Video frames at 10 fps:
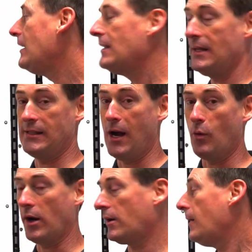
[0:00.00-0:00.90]
Does not
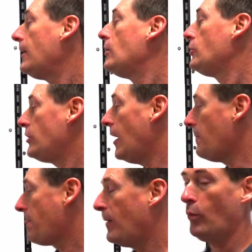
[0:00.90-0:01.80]
work. So,
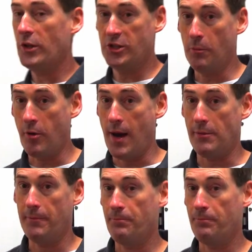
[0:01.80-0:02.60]
what's the problem?